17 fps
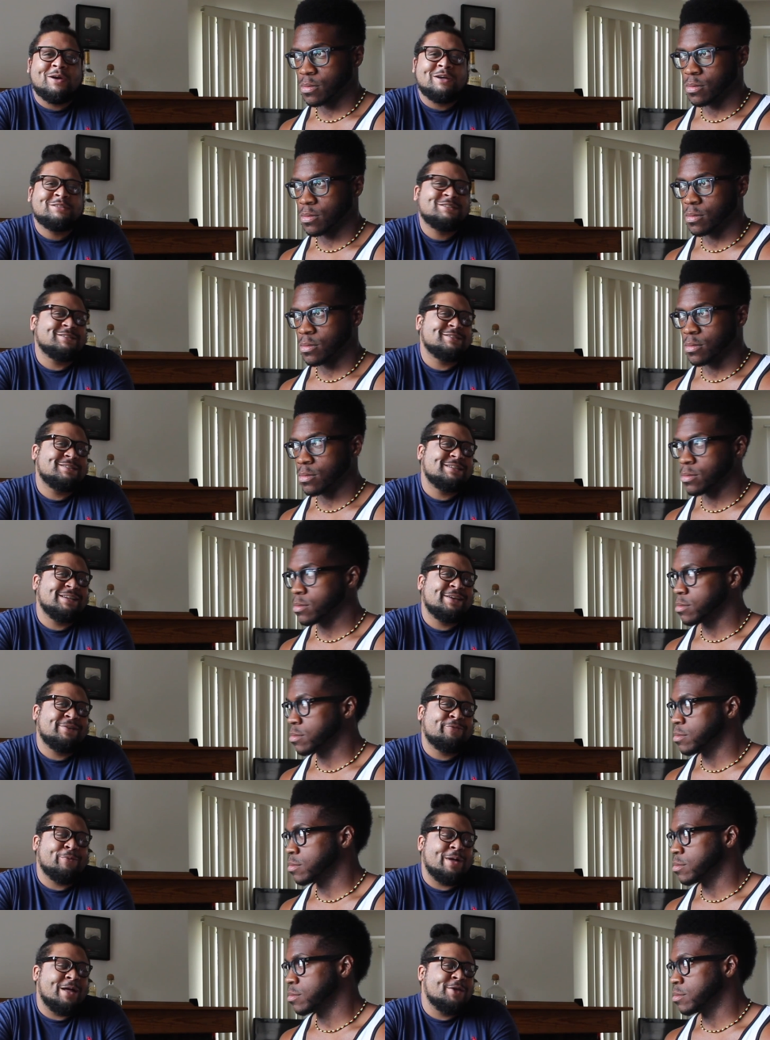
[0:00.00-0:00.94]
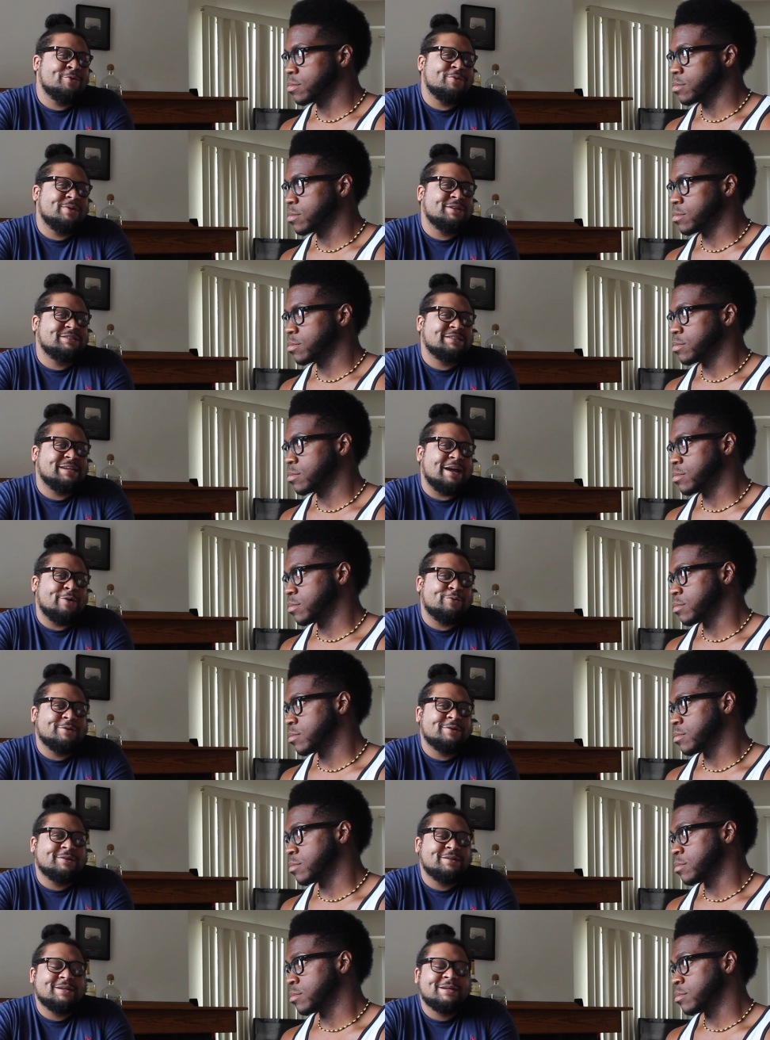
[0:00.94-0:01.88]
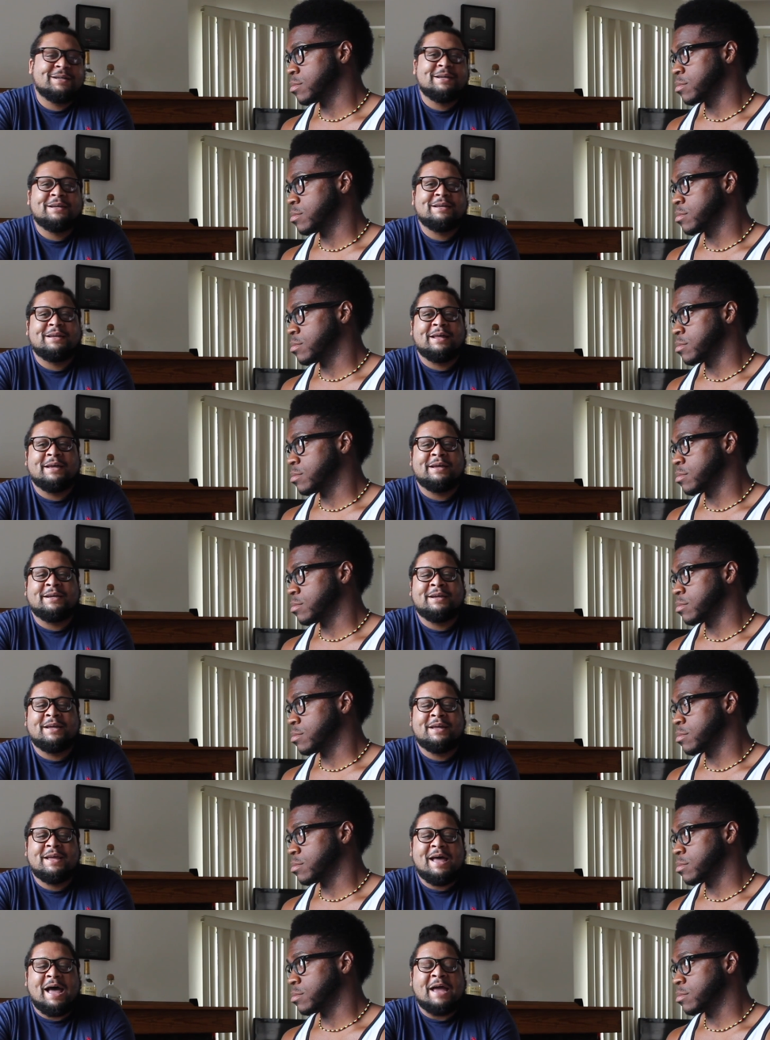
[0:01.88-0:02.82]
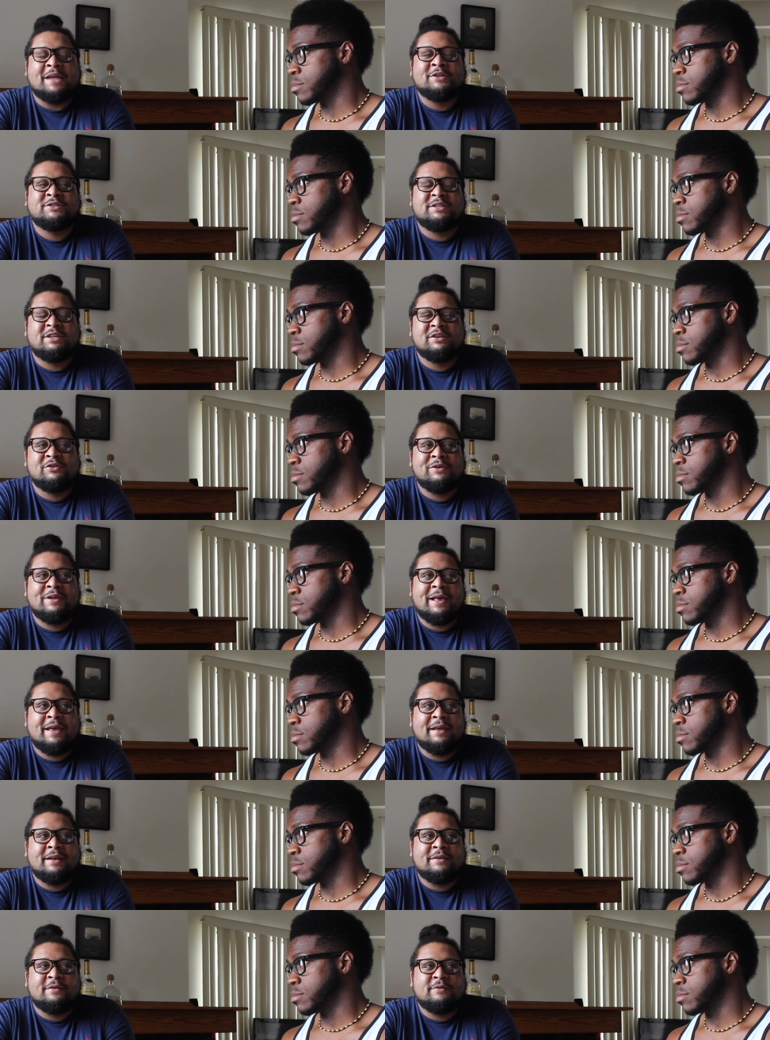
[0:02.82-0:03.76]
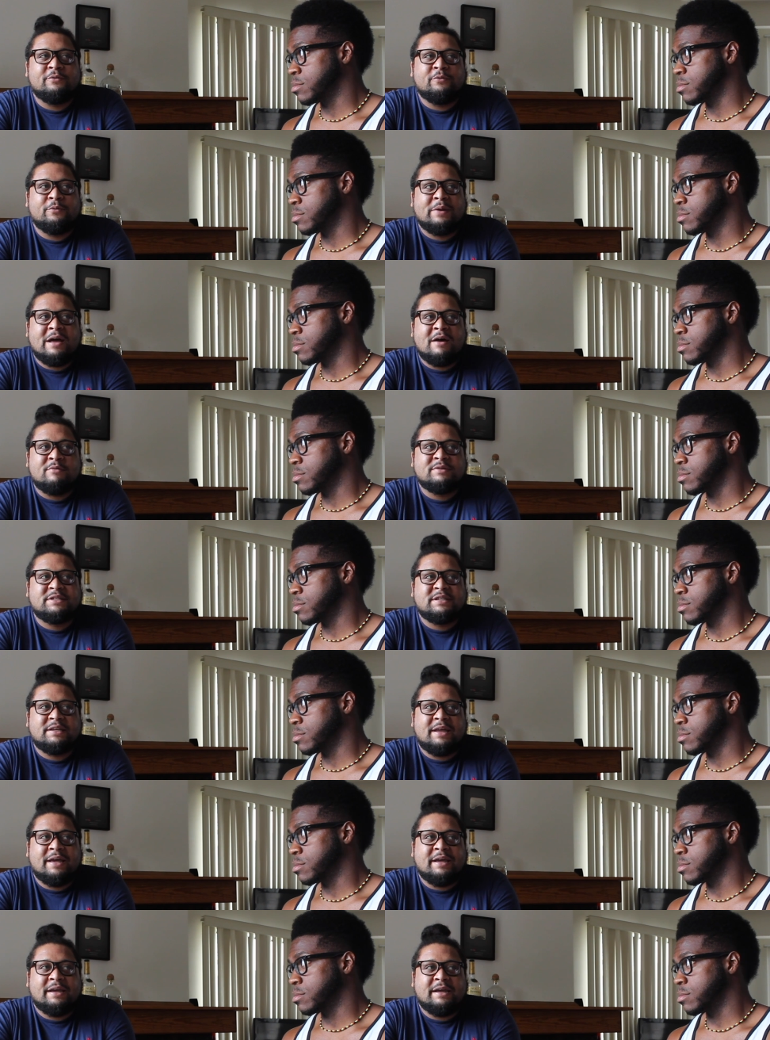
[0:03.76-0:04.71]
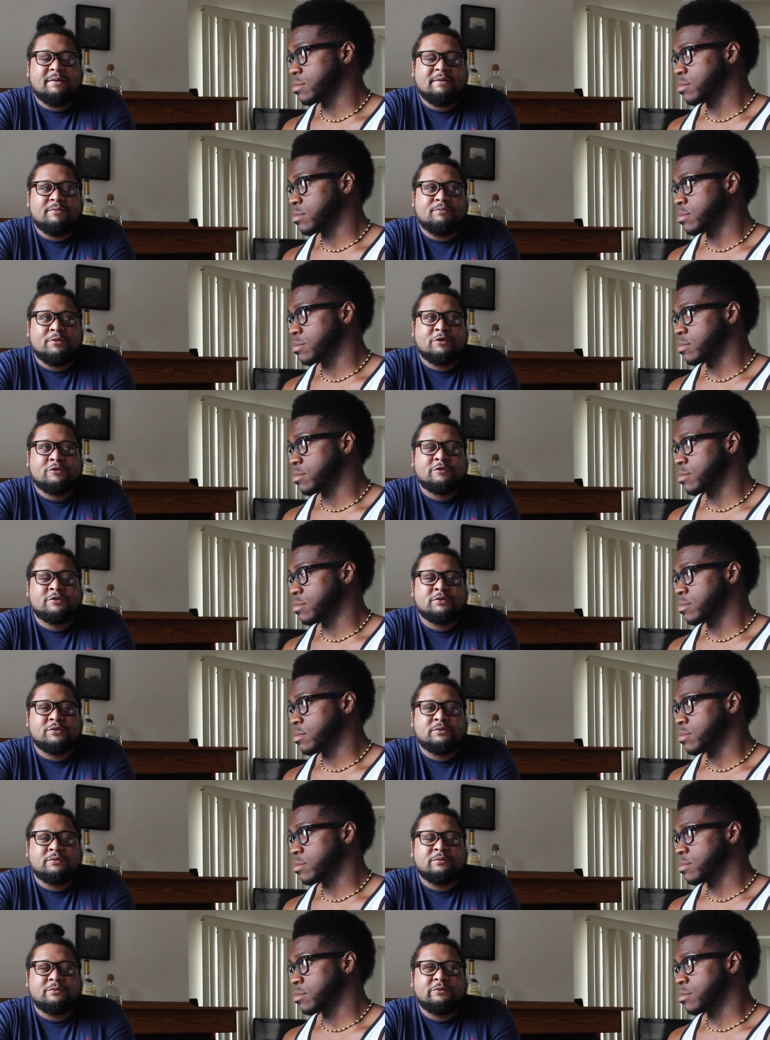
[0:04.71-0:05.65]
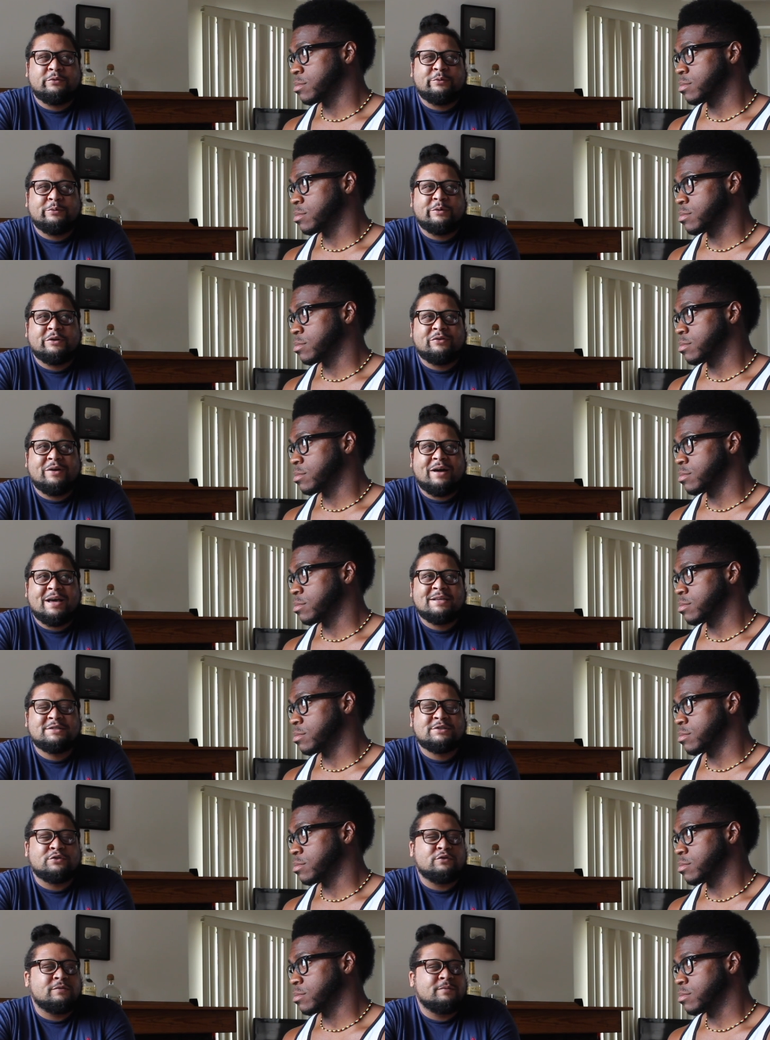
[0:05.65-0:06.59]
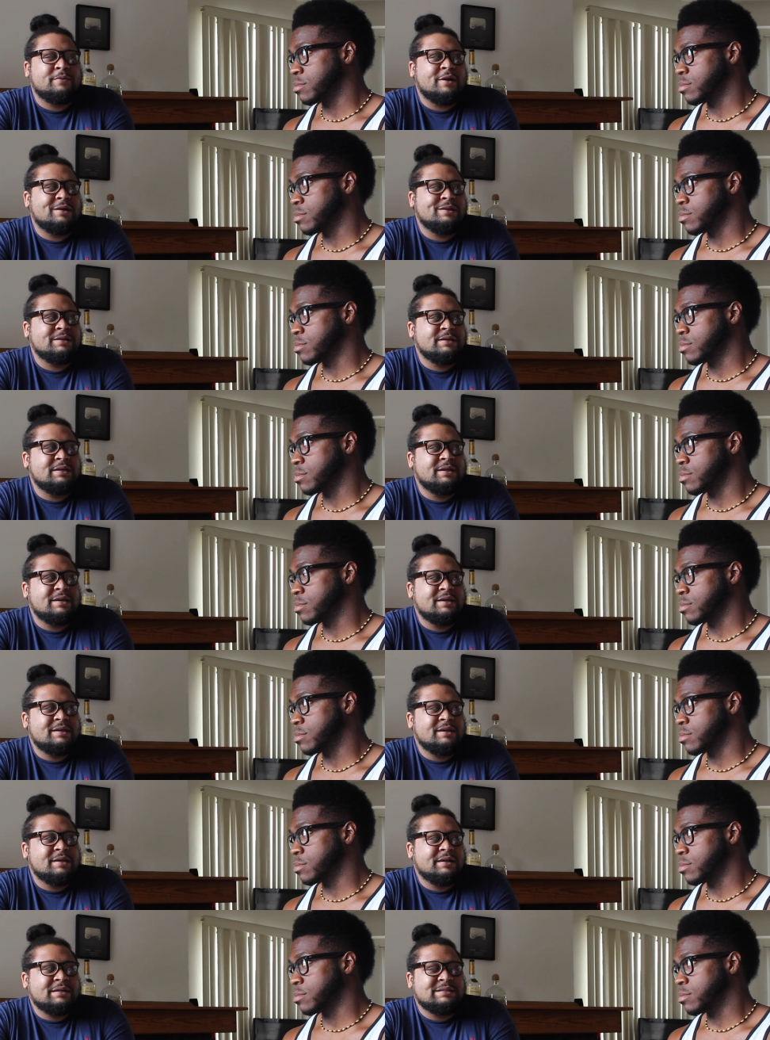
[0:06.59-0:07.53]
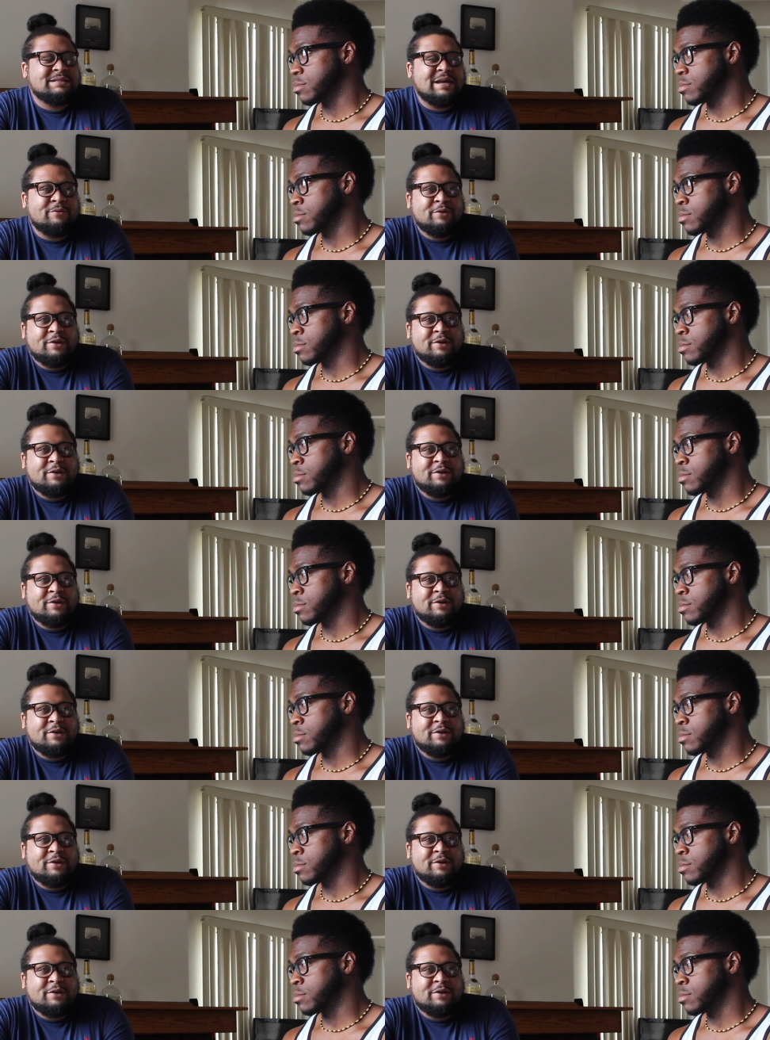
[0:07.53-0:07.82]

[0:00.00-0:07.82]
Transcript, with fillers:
Speaker 1: brush your teeth while you're in the shower? Like, I used to do that when I was in like middle school, well, high school probably, because I